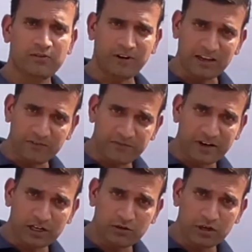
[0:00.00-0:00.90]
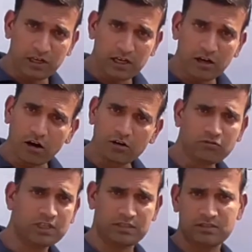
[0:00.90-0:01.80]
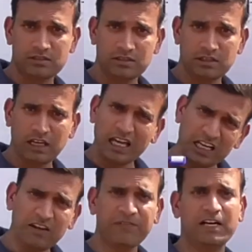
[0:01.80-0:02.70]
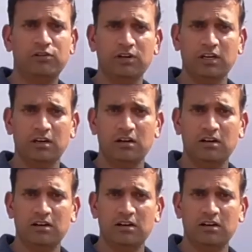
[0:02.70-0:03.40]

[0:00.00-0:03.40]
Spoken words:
5 factorial onwards, any factorial,